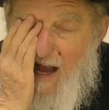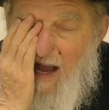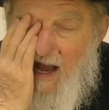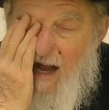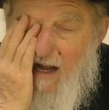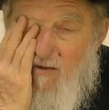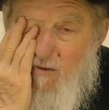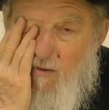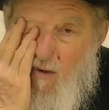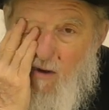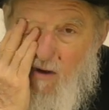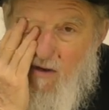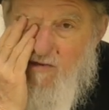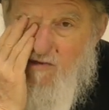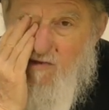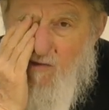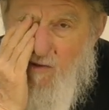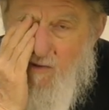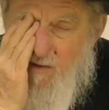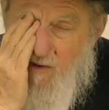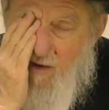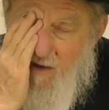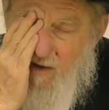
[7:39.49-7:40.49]
And
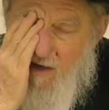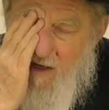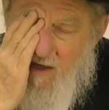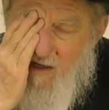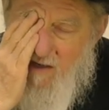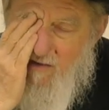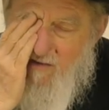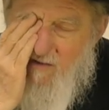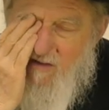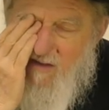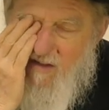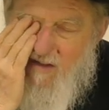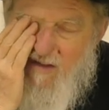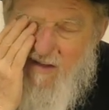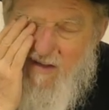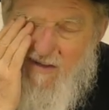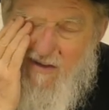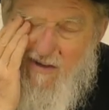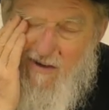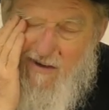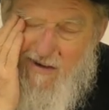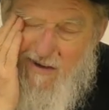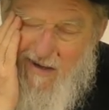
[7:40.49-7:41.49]
also, there are, in,
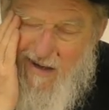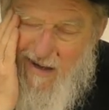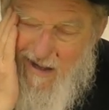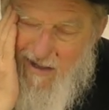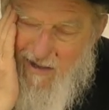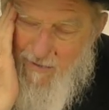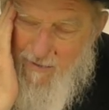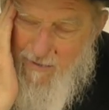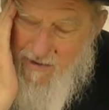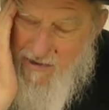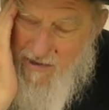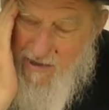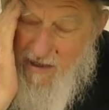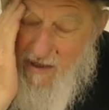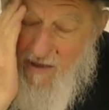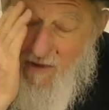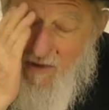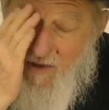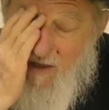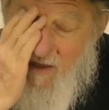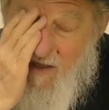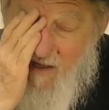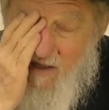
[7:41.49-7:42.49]
there are elements
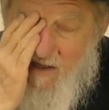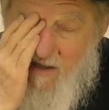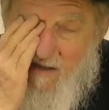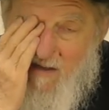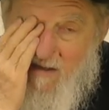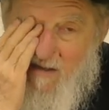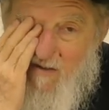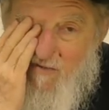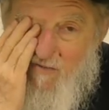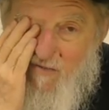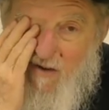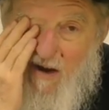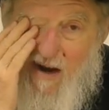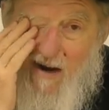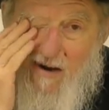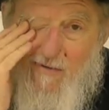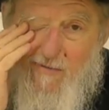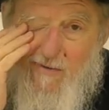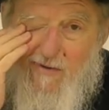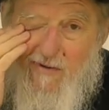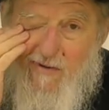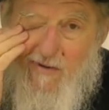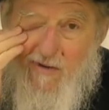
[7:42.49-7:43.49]
in the
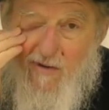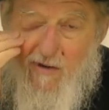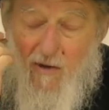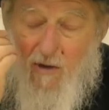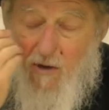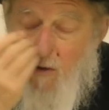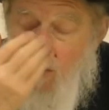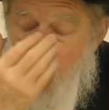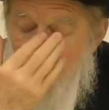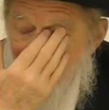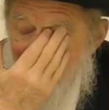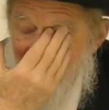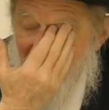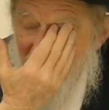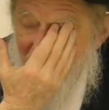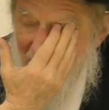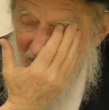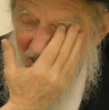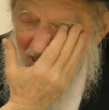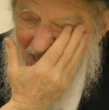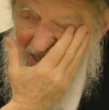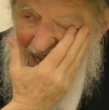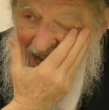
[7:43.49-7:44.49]
environment which are
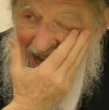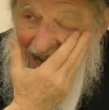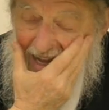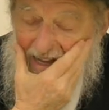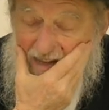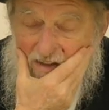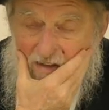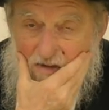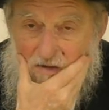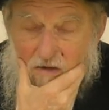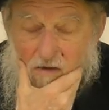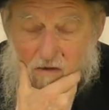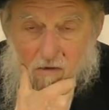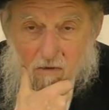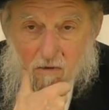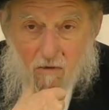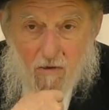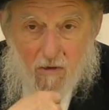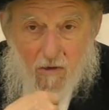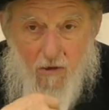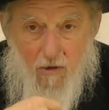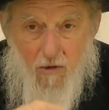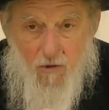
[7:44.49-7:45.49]
designed
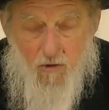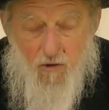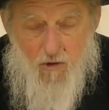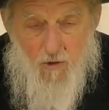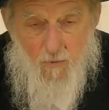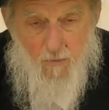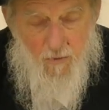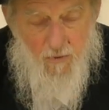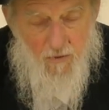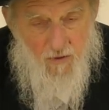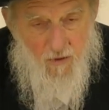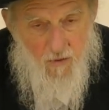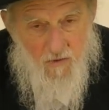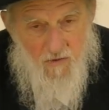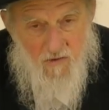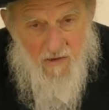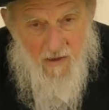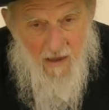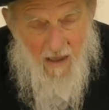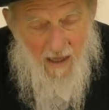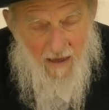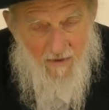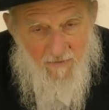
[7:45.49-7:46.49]
to produce
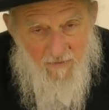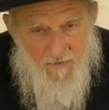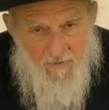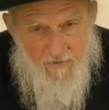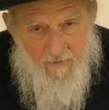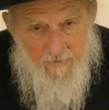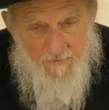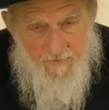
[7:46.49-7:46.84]
life.